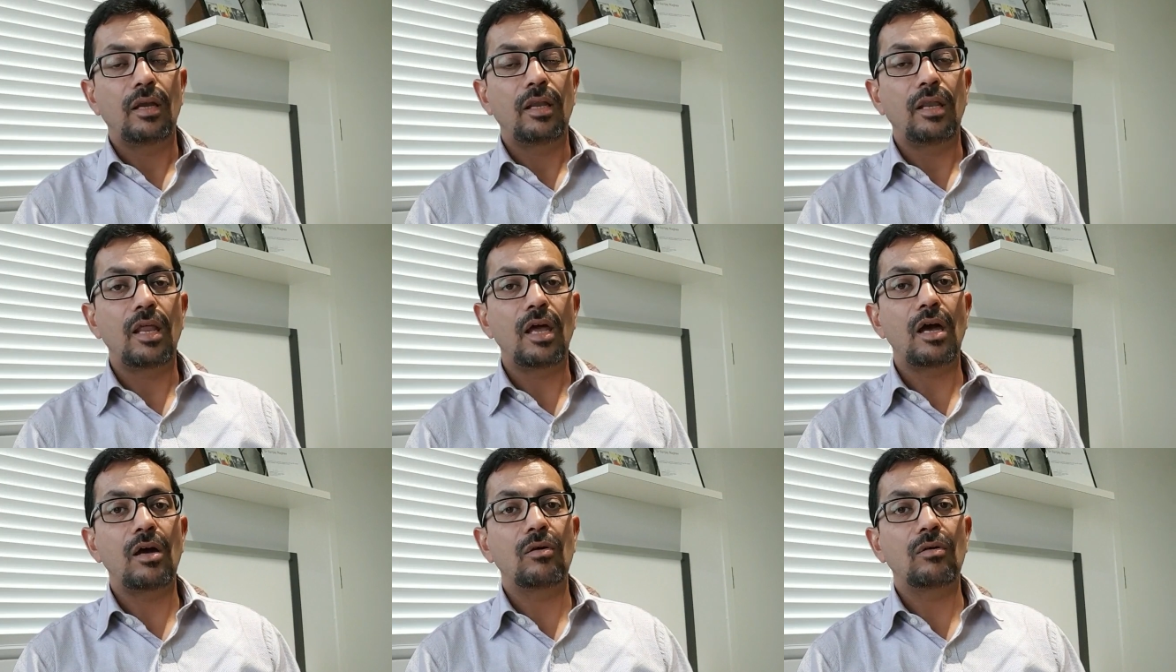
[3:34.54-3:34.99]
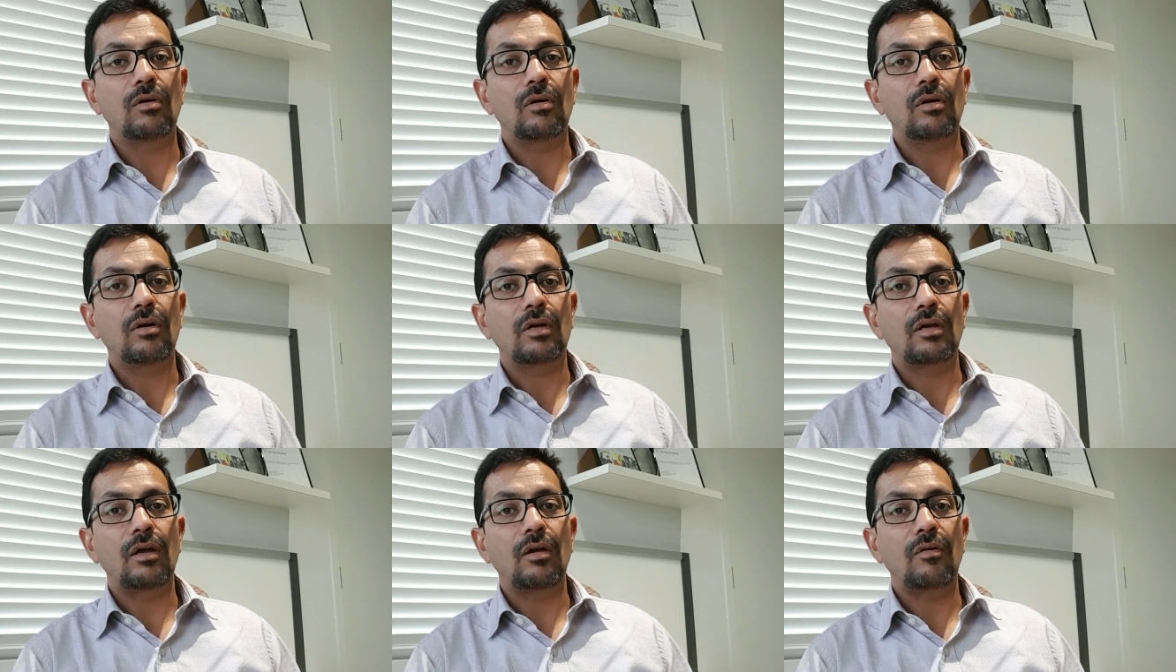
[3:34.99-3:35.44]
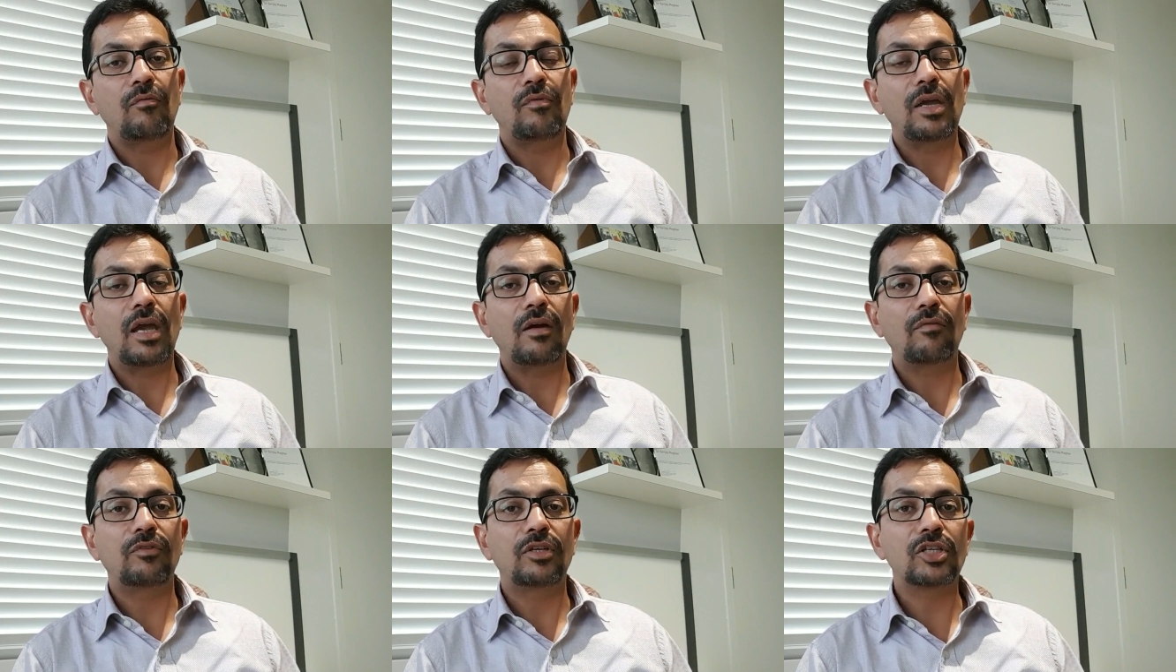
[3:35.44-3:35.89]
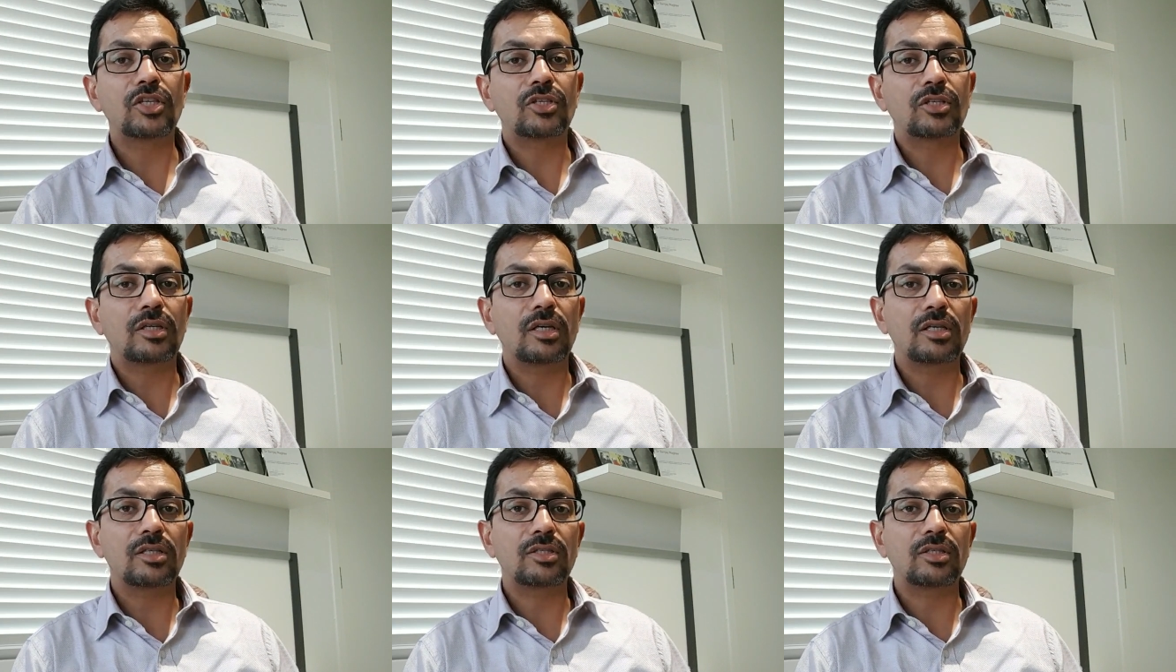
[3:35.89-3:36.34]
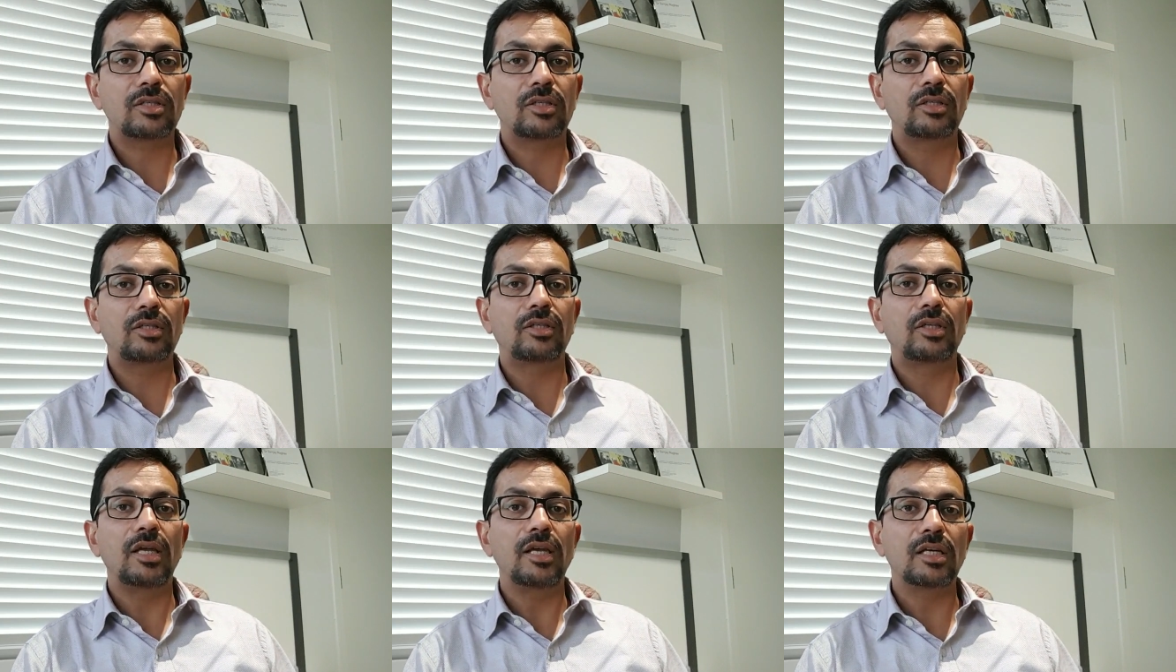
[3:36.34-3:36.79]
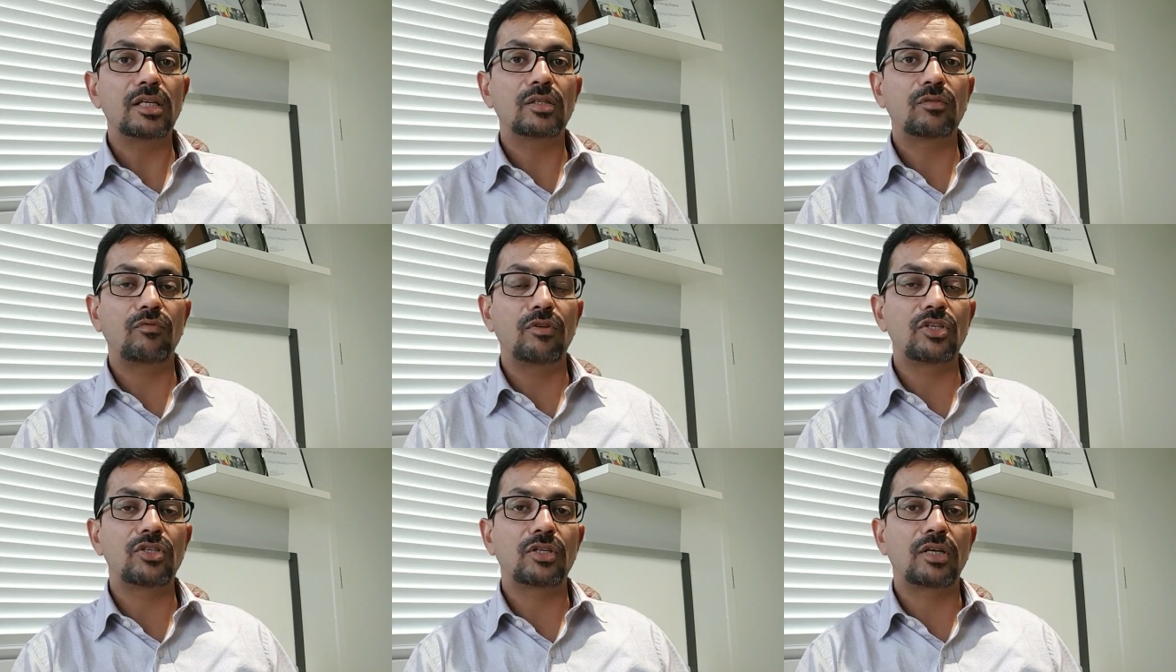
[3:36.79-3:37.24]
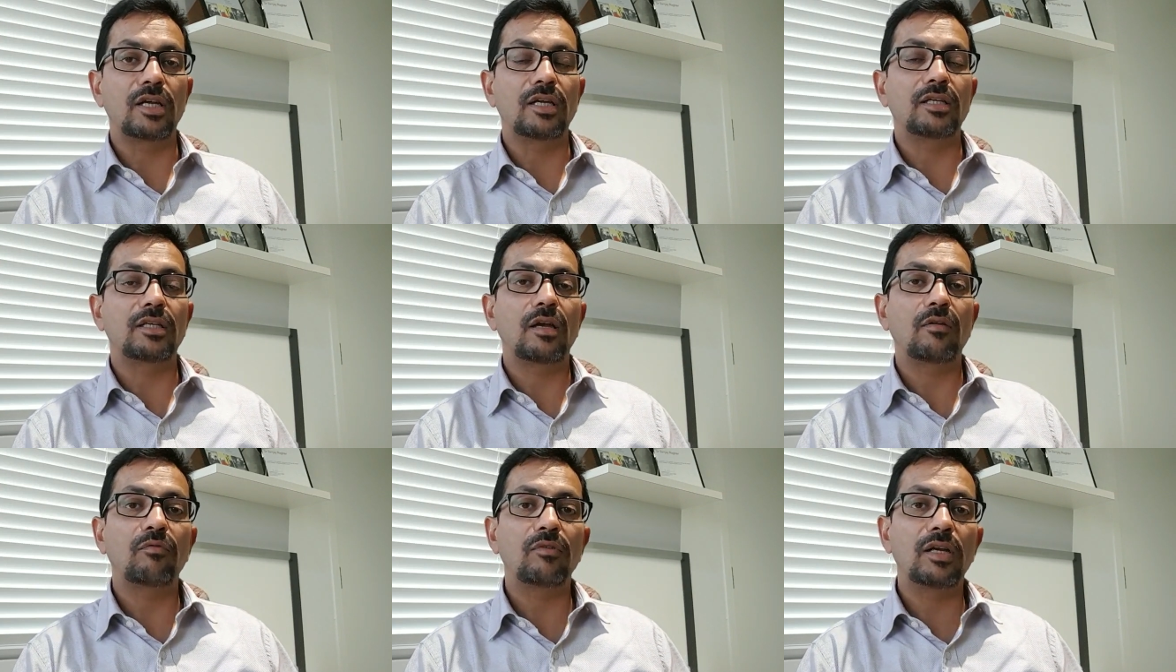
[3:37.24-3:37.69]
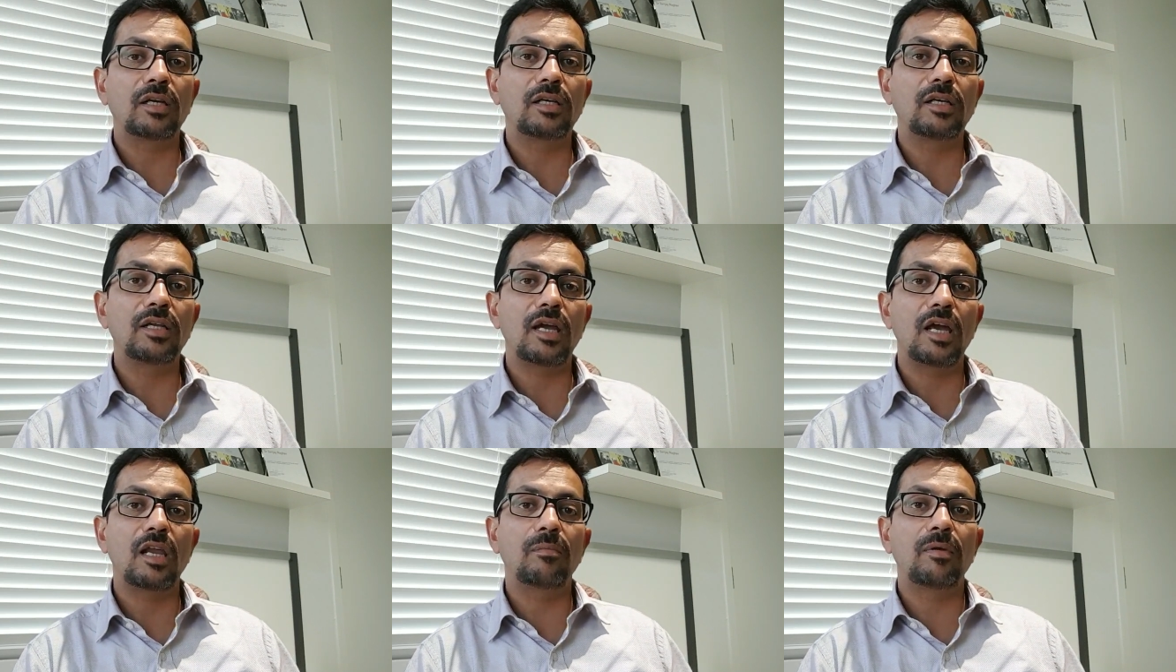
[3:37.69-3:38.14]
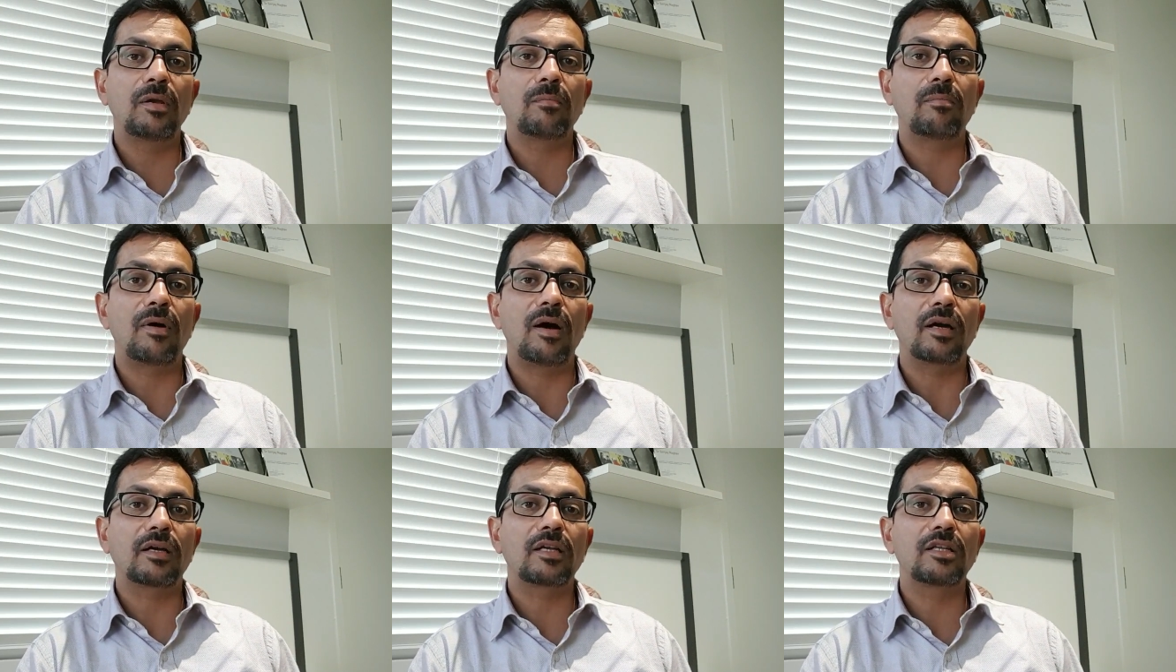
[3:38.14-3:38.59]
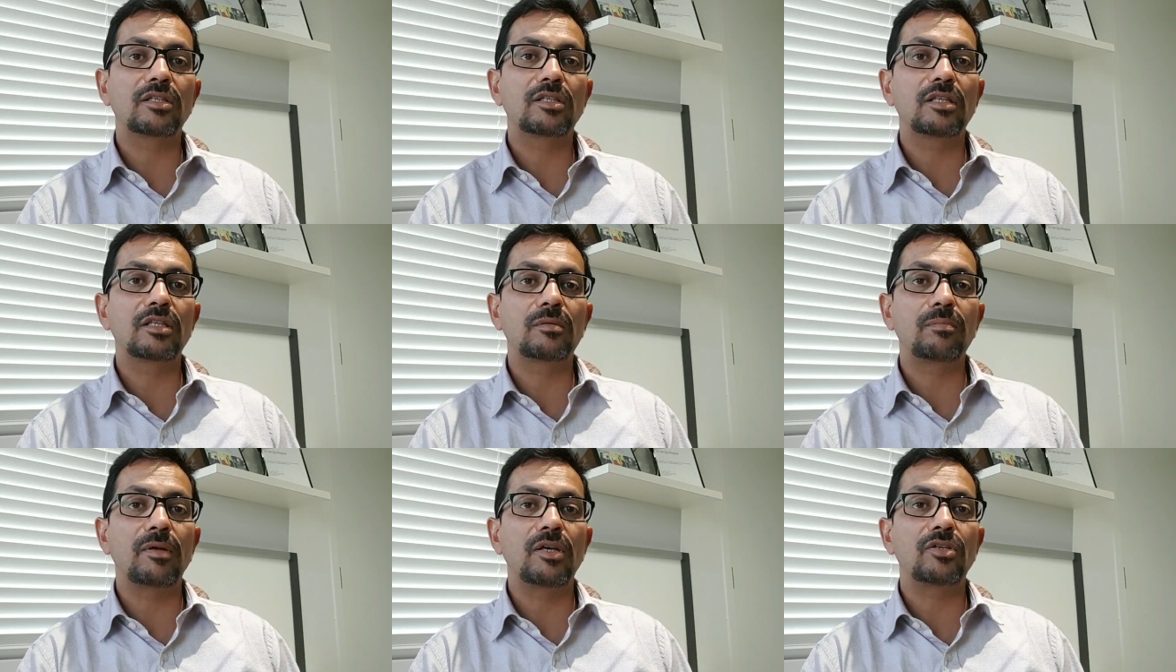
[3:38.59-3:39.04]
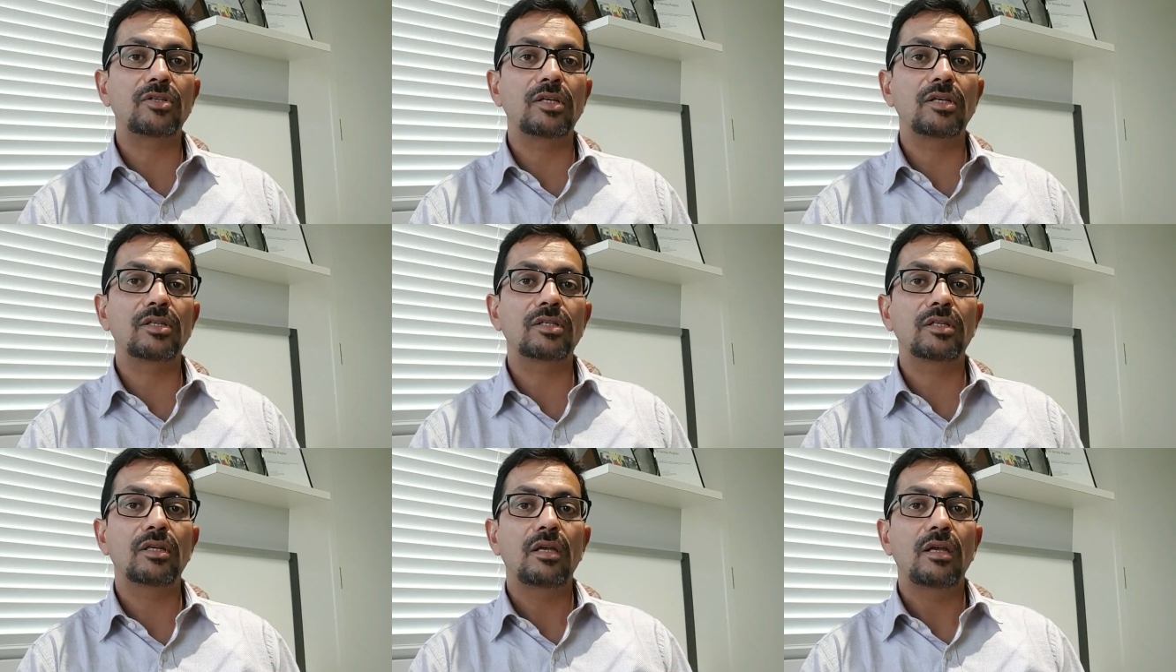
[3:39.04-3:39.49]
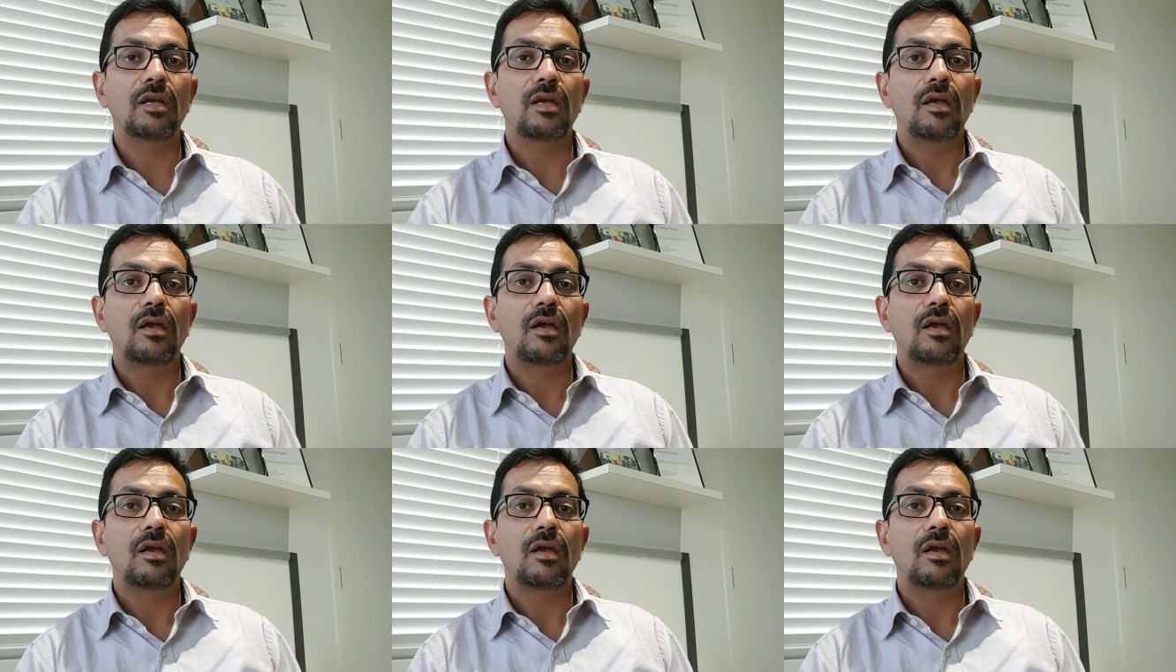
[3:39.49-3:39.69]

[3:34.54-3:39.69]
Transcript: Now, we have discussed things which can definitely help in Parkinson's patients,